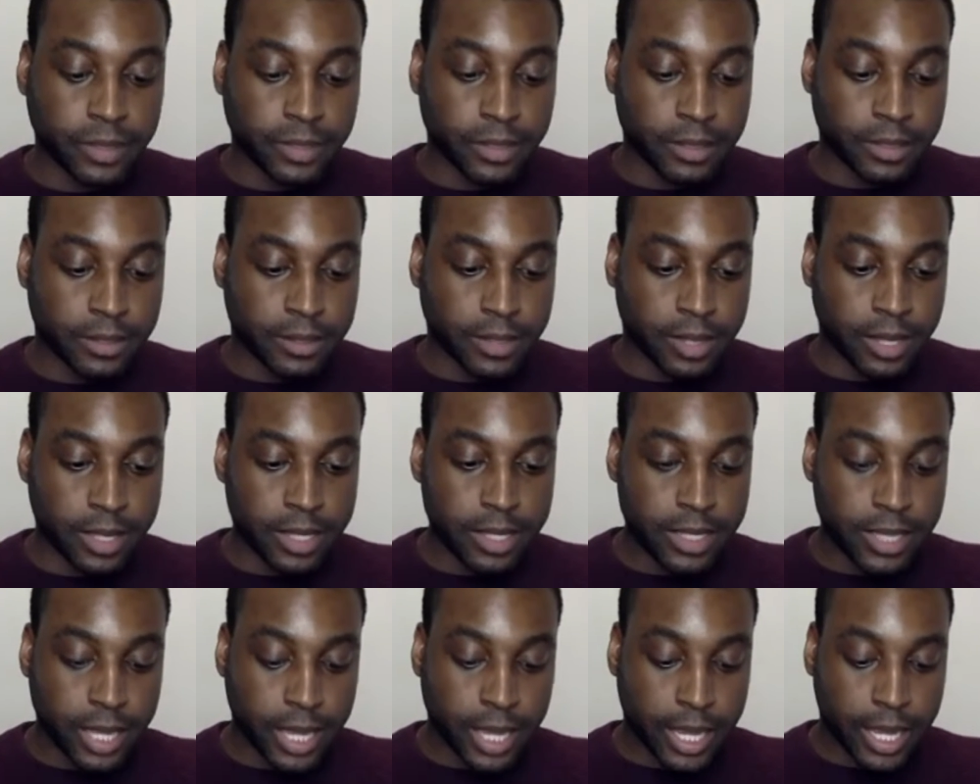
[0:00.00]

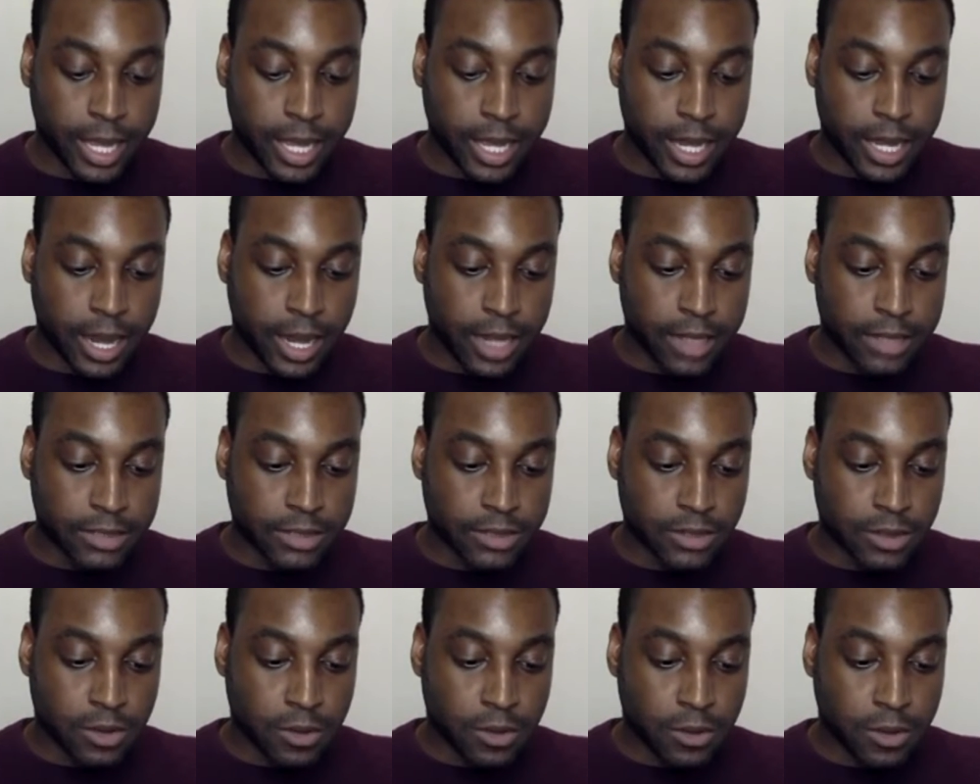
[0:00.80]
Okay, and
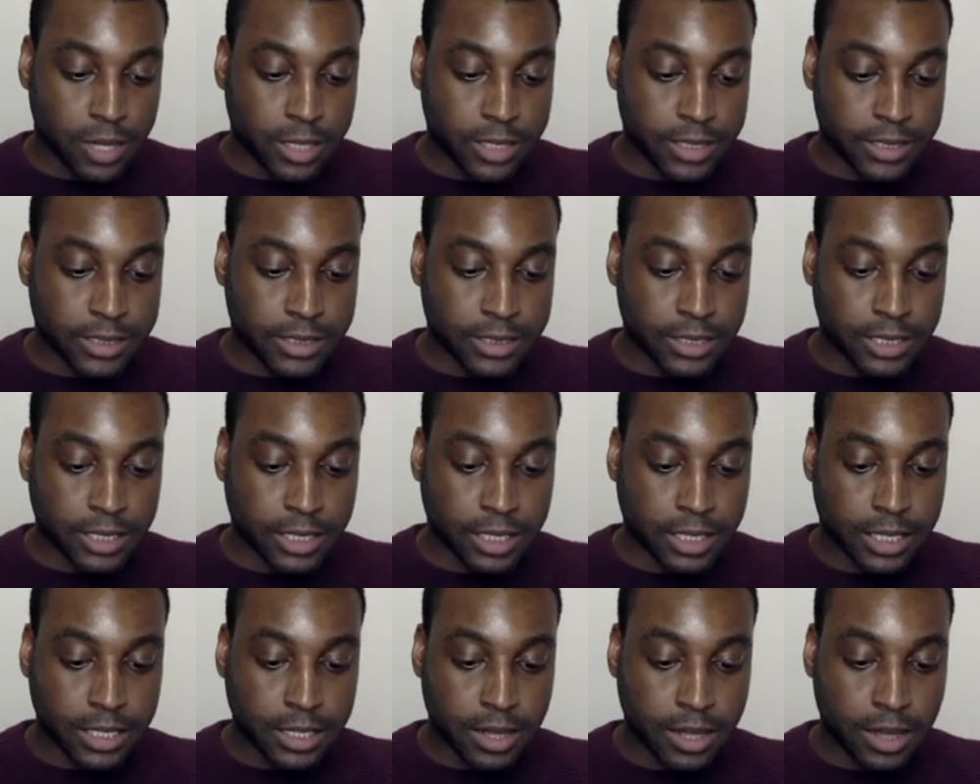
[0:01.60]
so let's
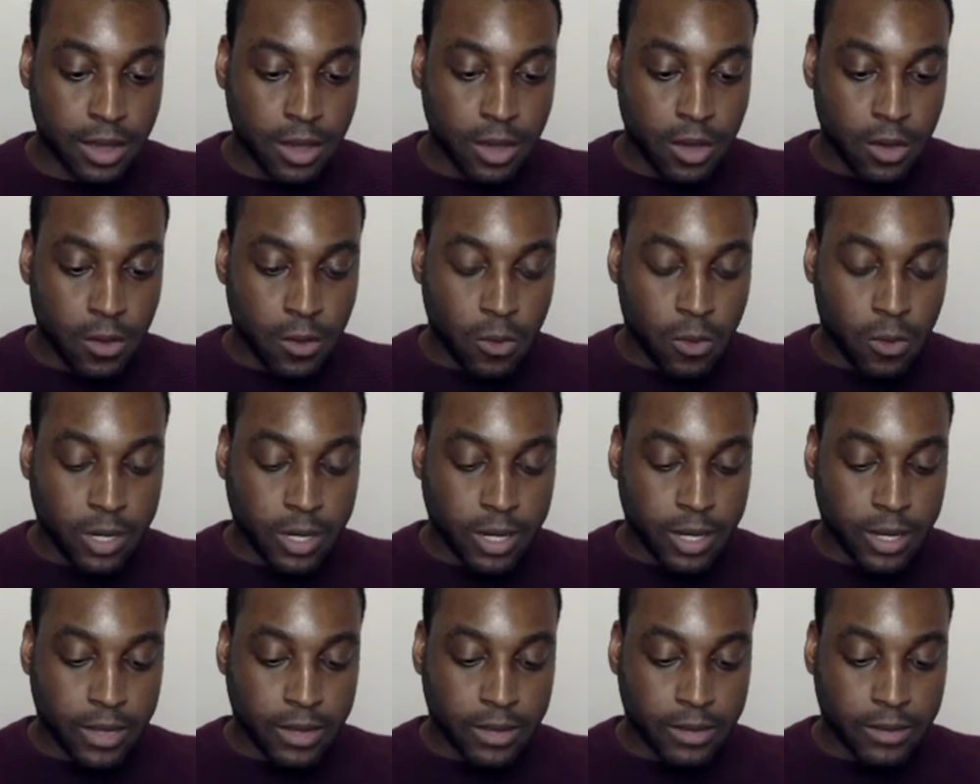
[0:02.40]
see
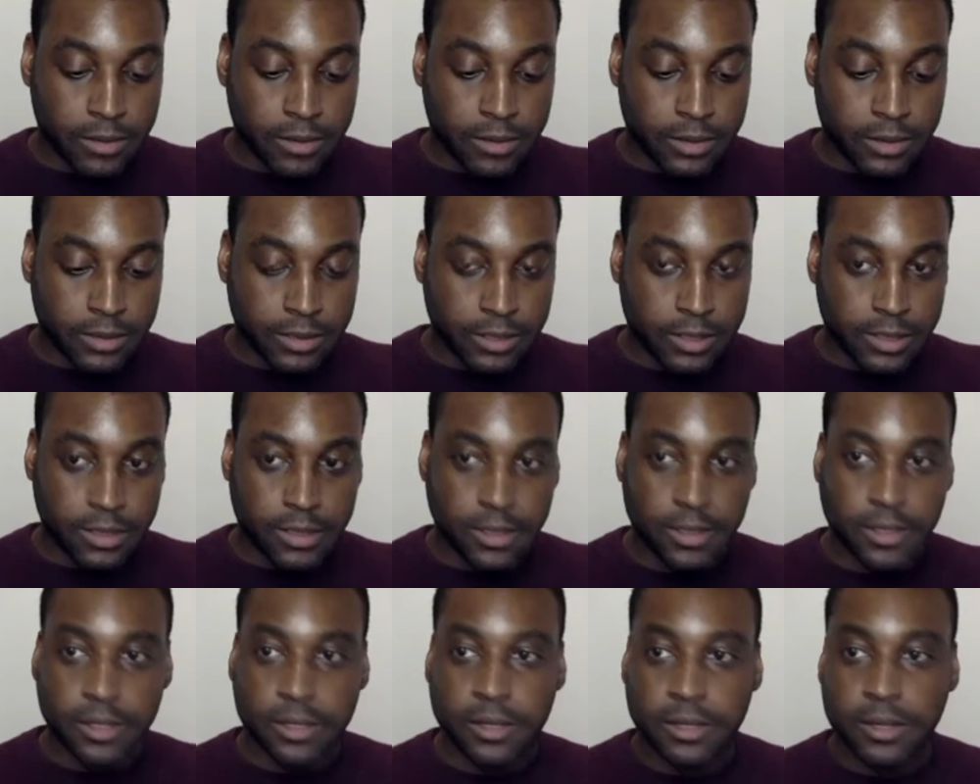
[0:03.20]
what else
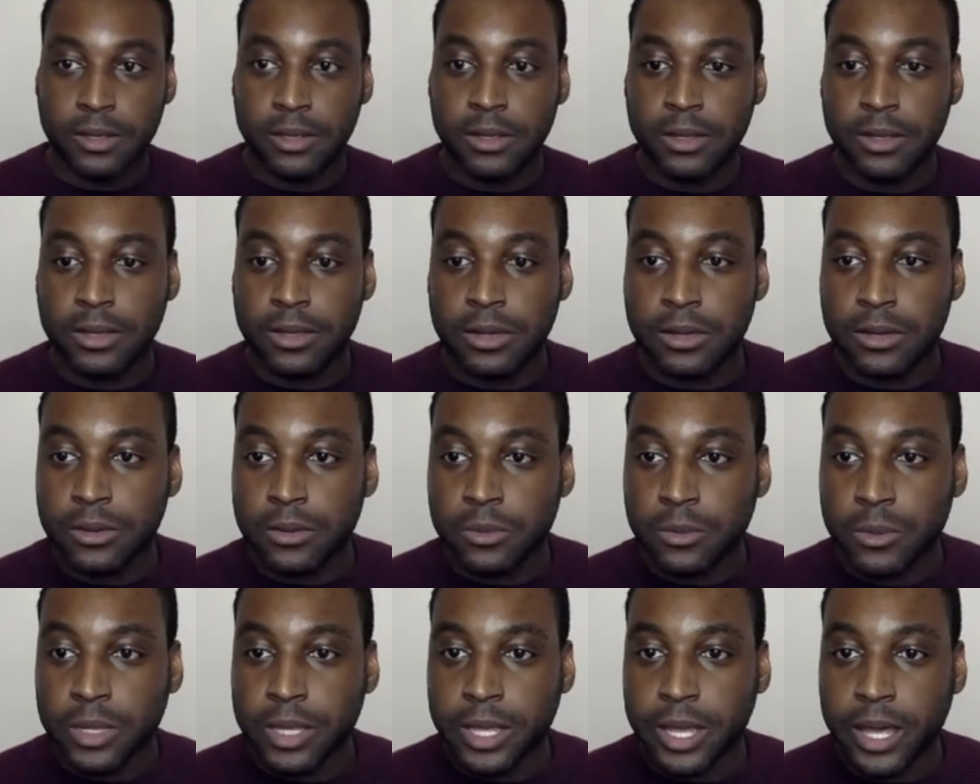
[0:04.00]

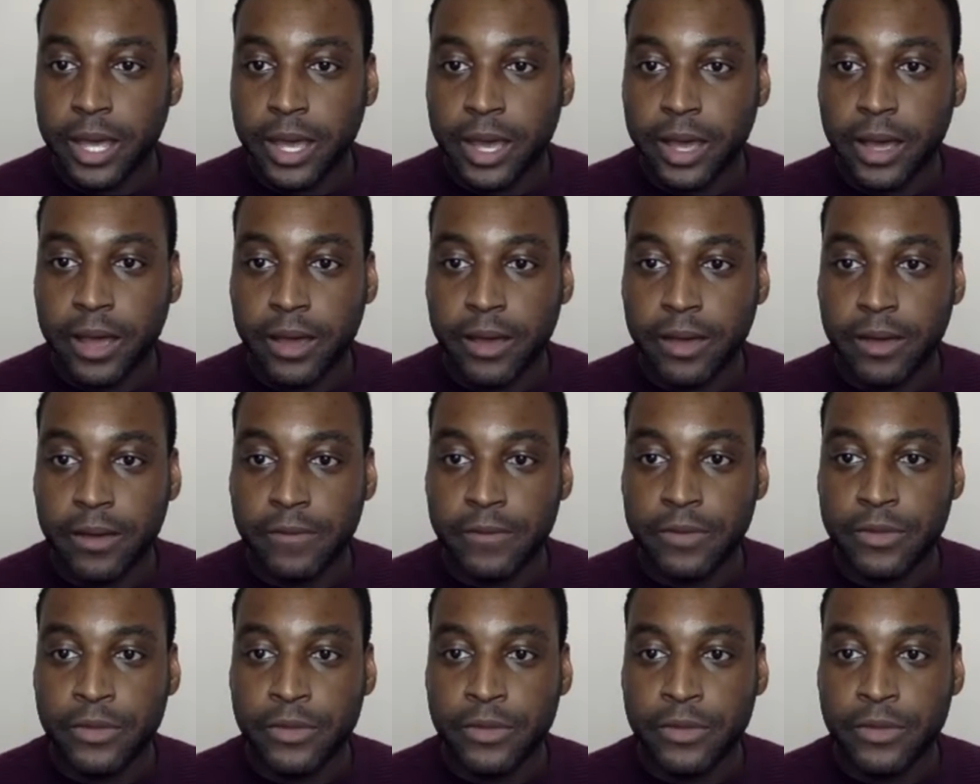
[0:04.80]
we have.